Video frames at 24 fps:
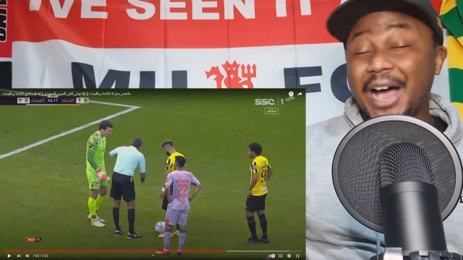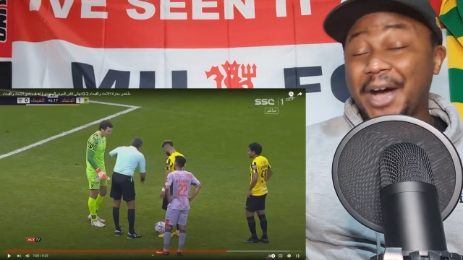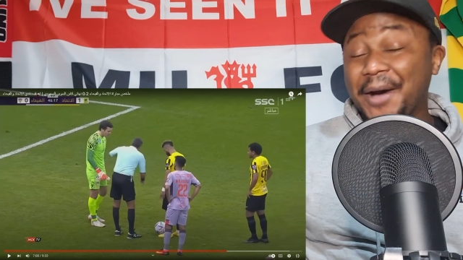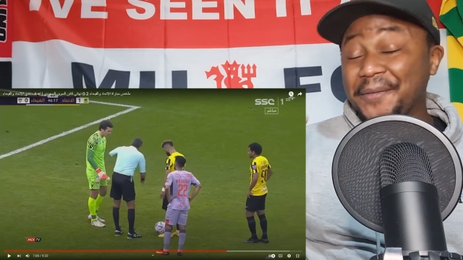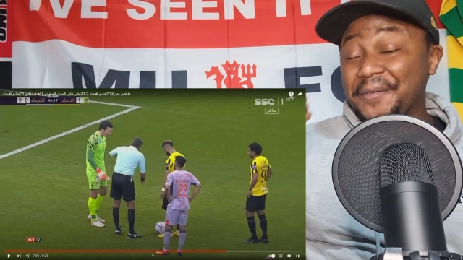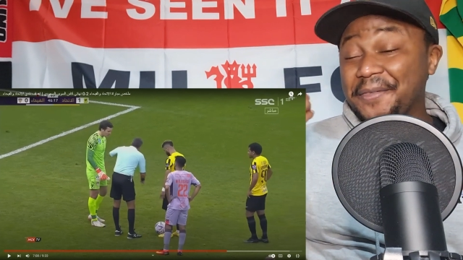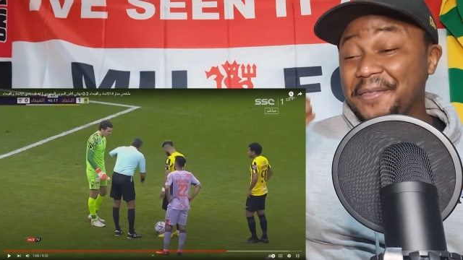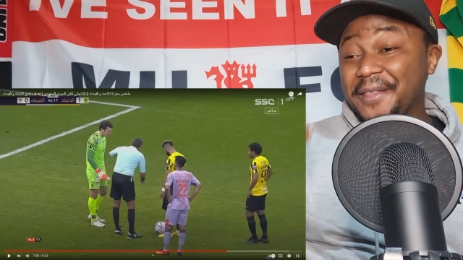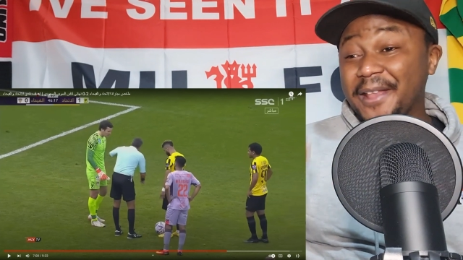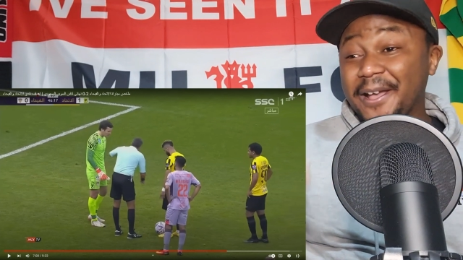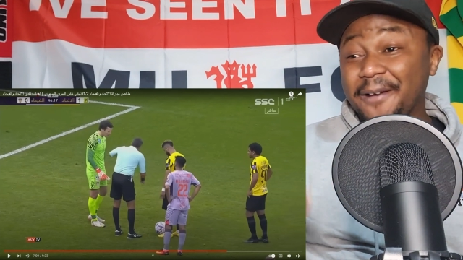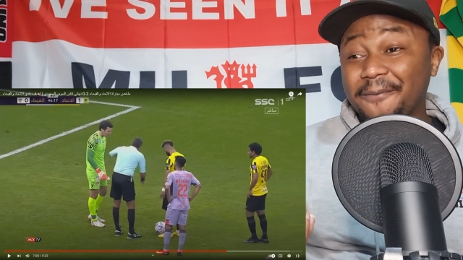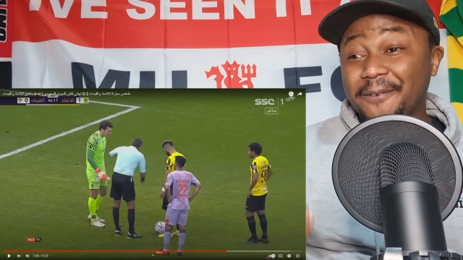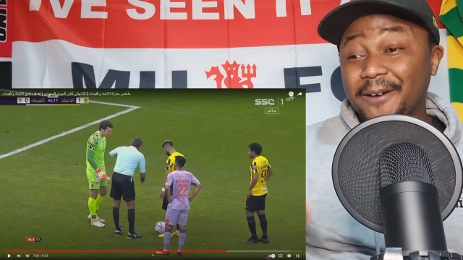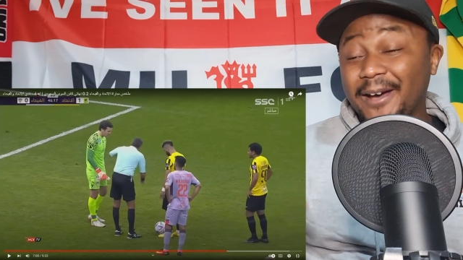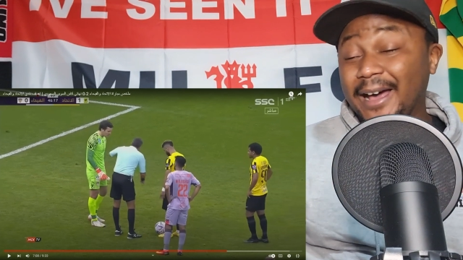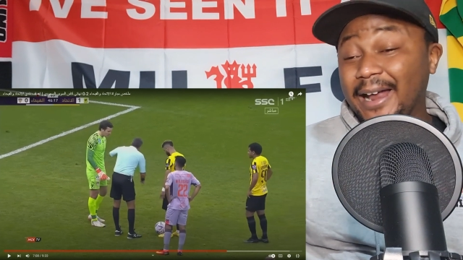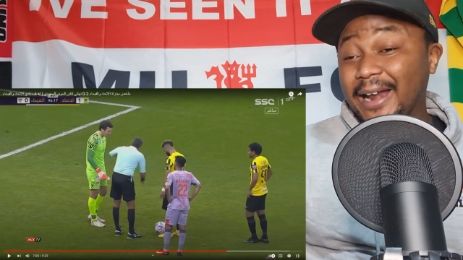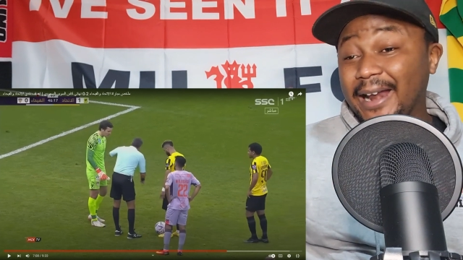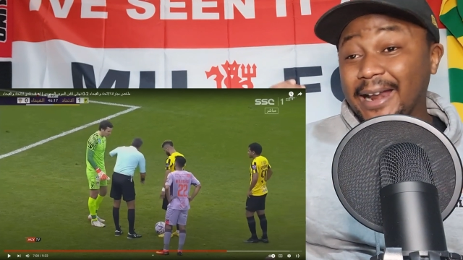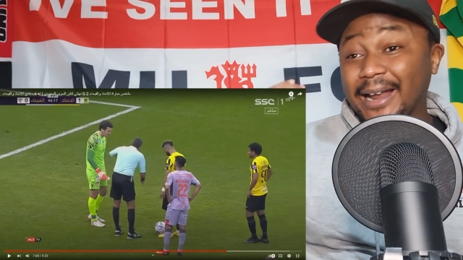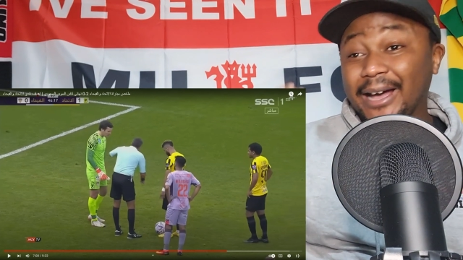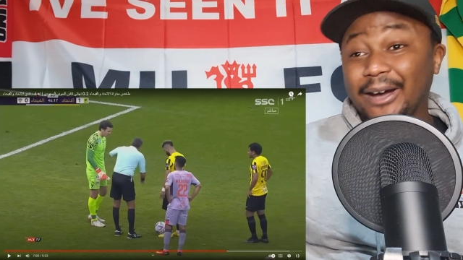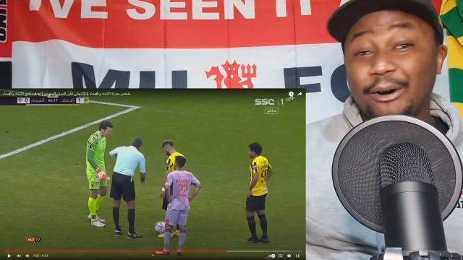I would never
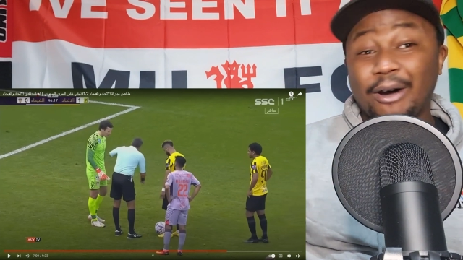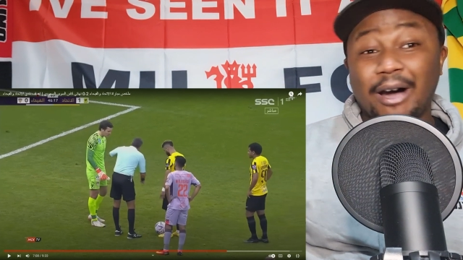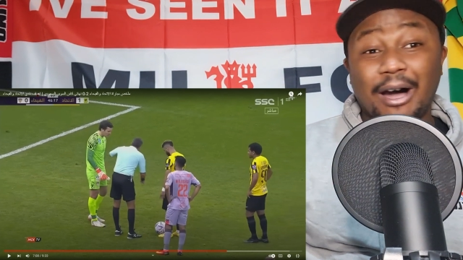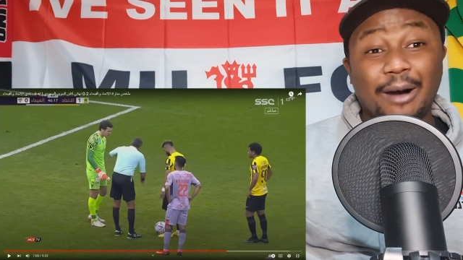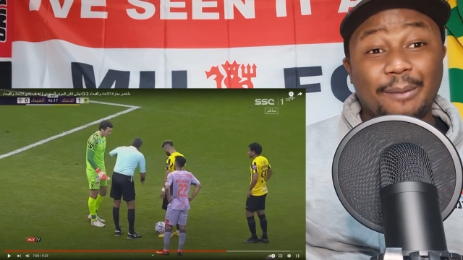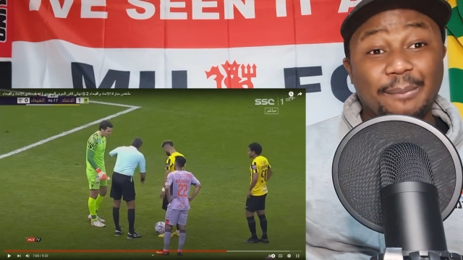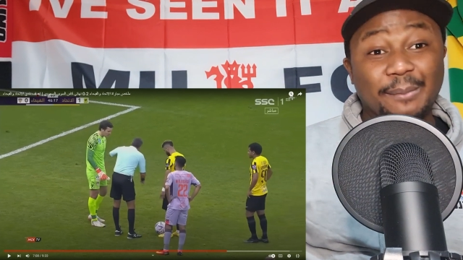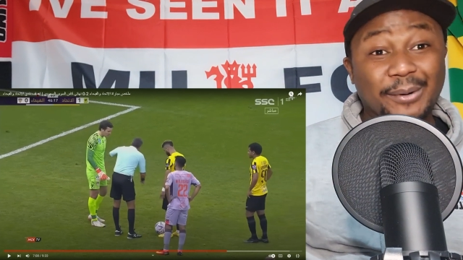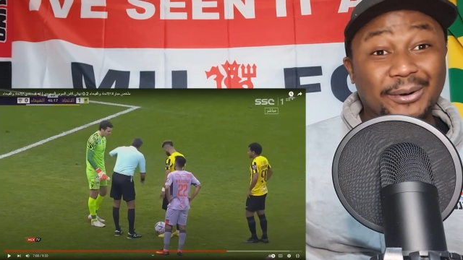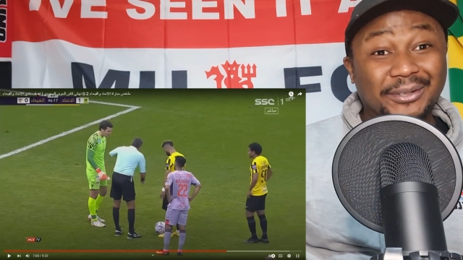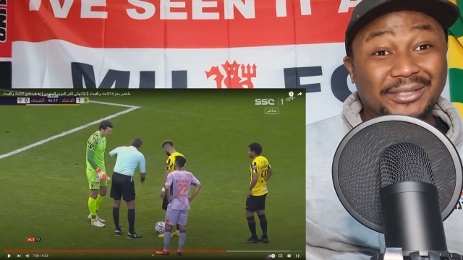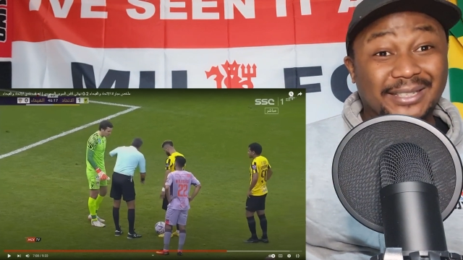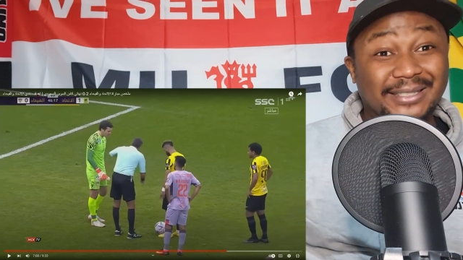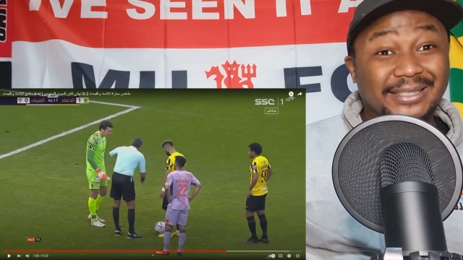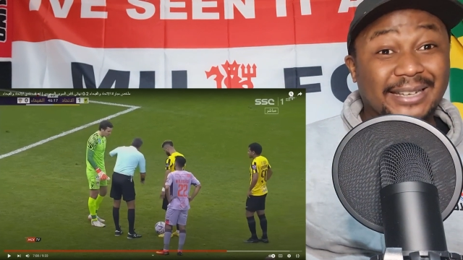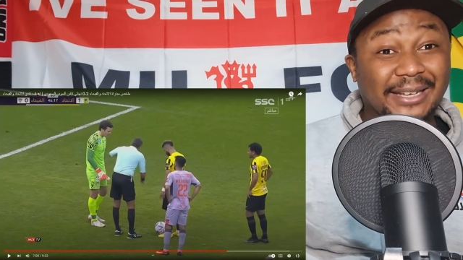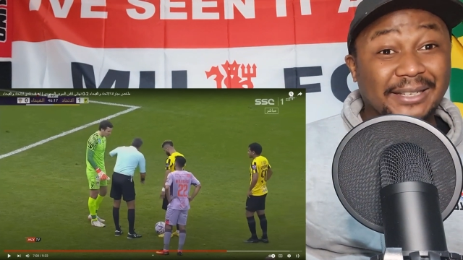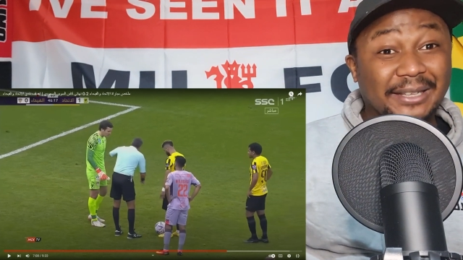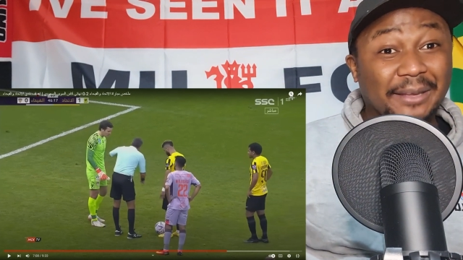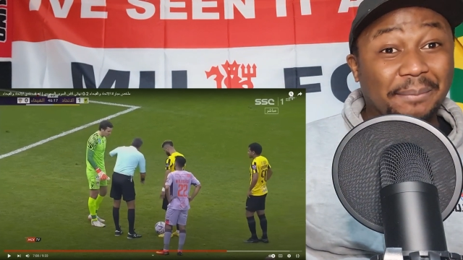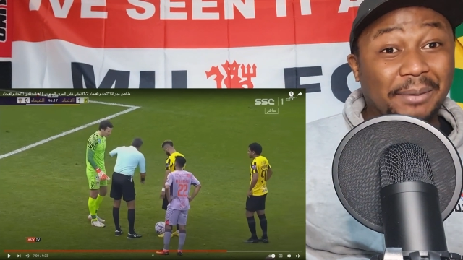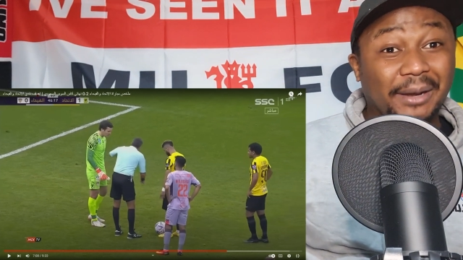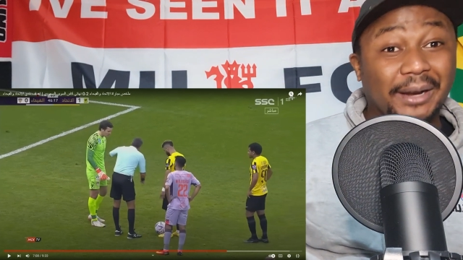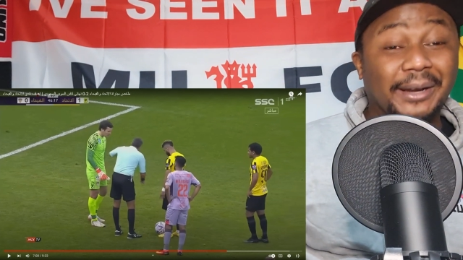allow our board to
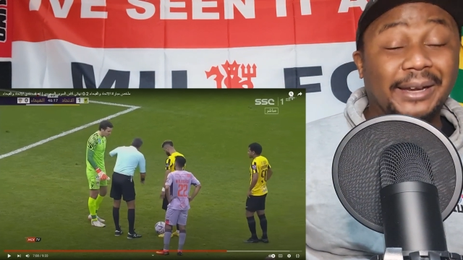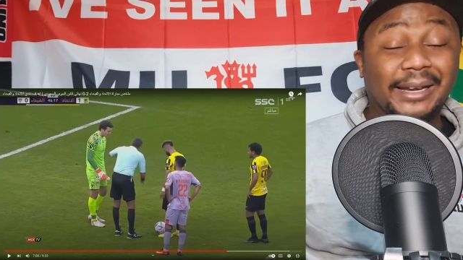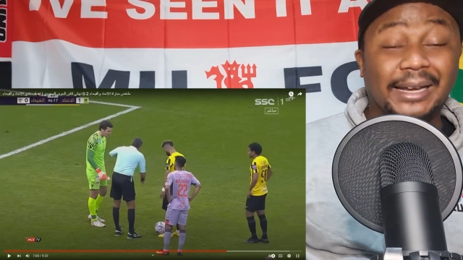take the.